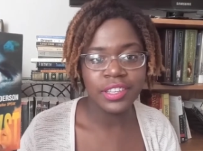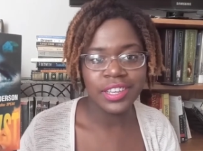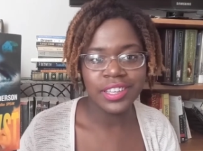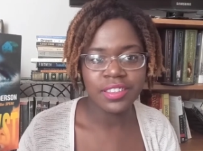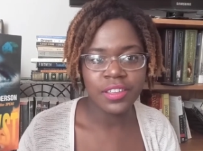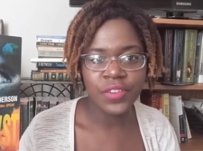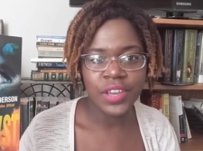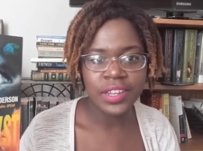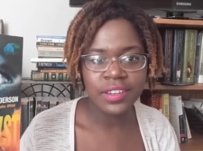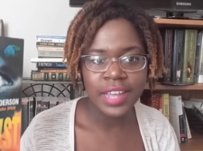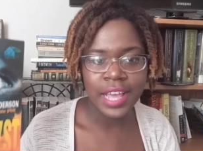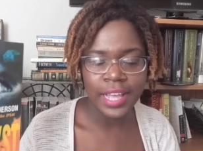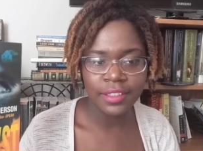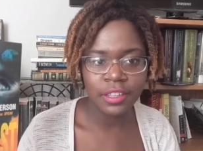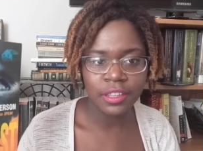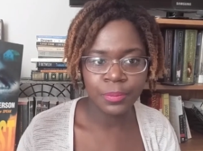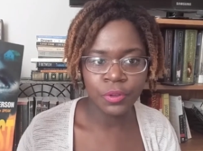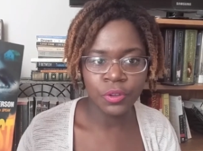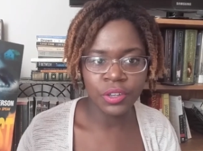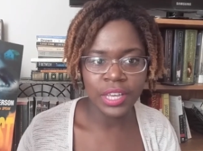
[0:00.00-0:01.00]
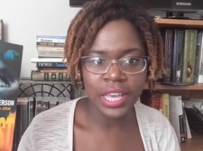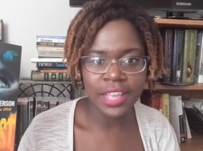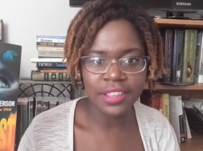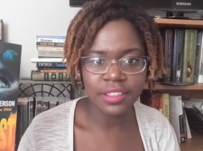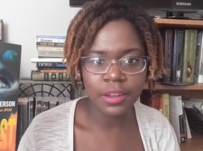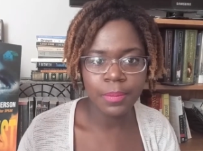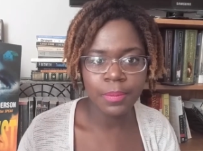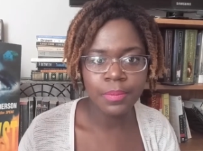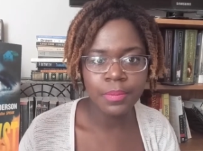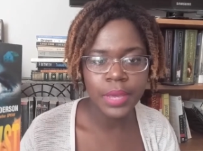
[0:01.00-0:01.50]
think it's a fantastic book it has
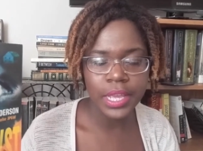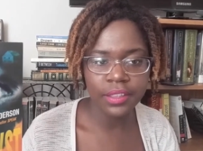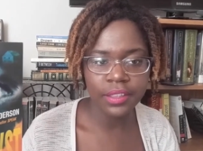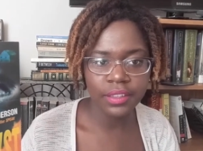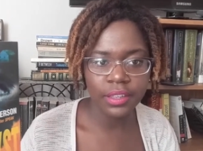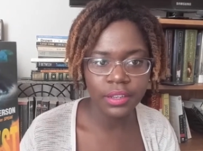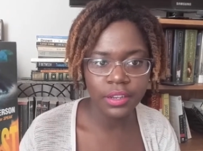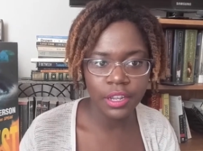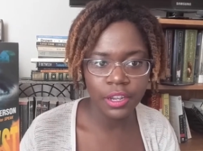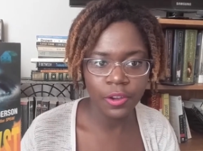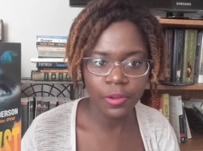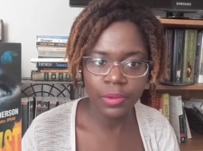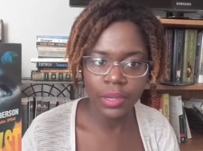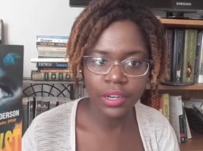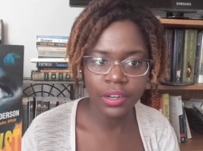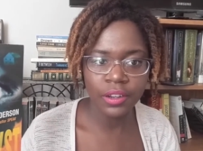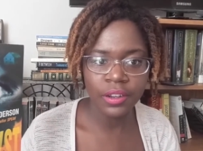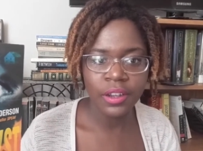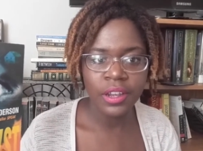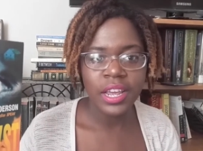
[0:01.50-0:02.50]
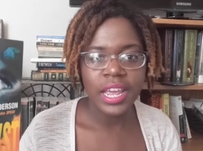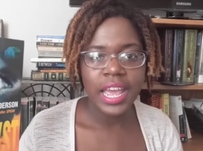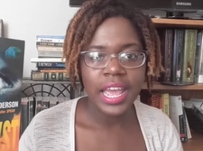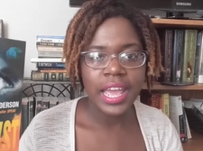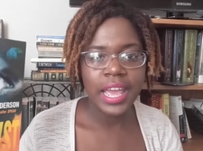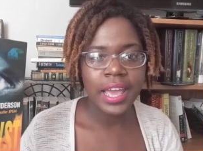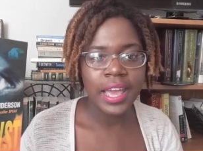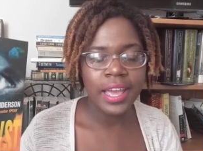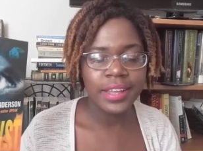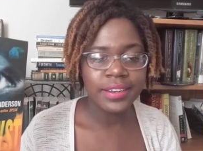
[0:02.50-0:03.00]
an amazing narrator
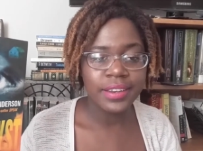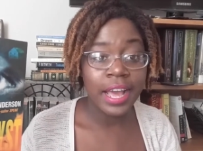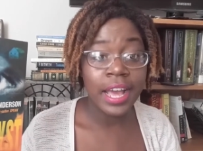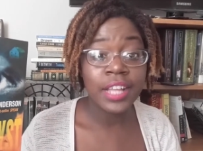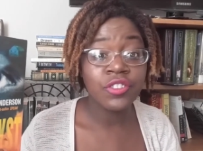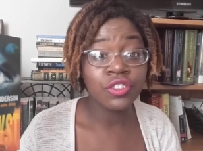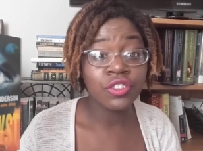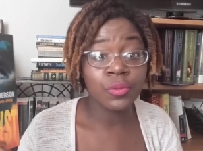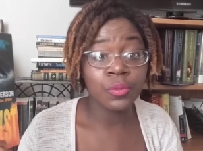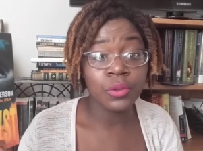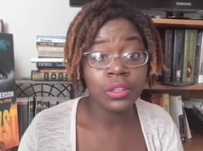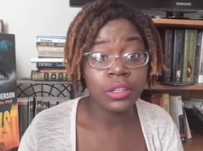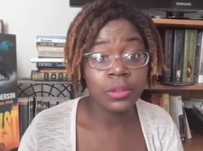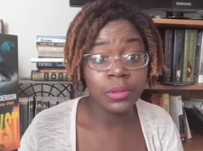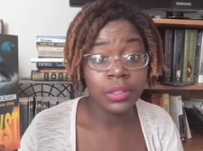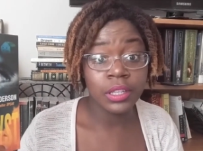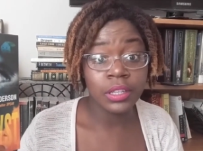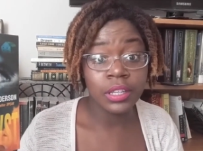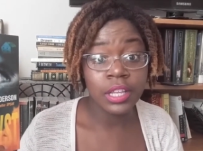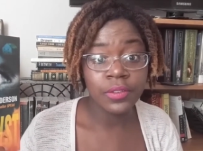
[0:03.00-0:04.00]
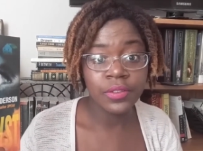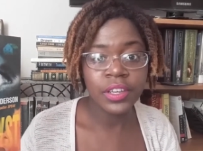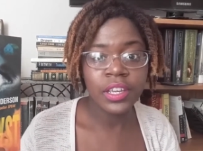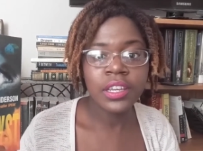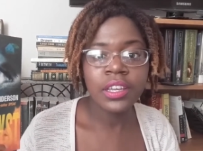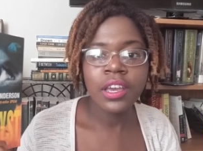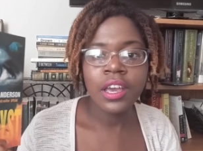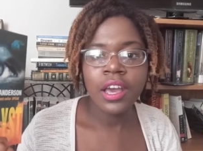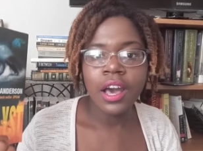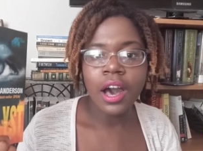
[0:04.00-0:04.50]
and i just really really love
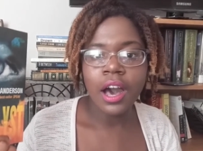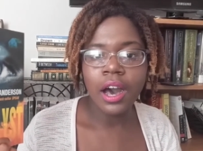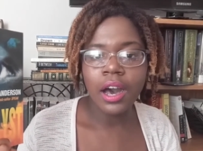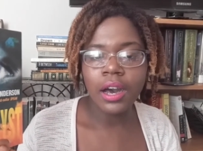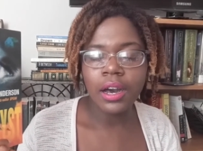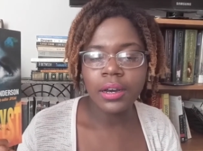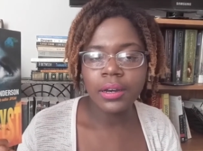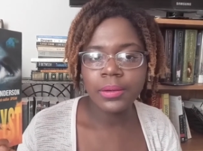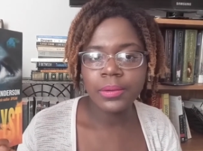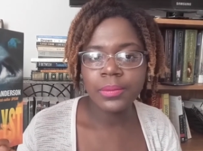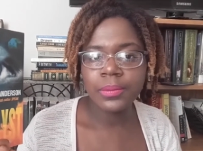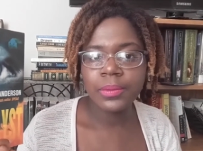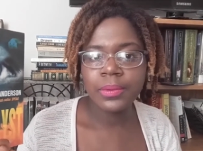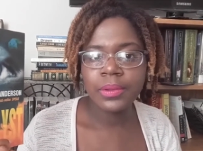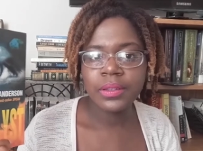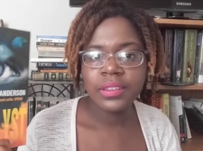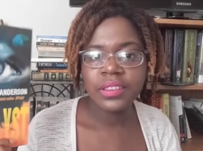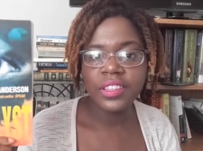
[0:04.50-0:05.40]
it um,